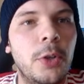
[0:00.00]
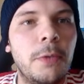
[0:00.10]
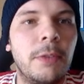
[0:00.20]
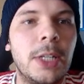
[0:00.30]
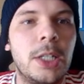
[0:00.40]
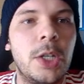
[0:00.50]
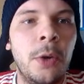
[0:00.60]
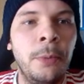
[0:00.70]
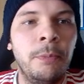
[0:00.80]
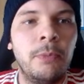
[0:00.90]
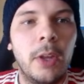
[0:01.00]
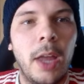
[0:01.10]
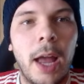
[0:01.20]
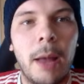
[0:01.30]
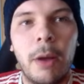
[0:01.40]
252.
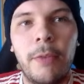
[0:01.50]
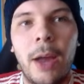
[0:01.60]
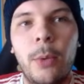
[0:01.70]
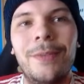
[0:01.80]
Above that,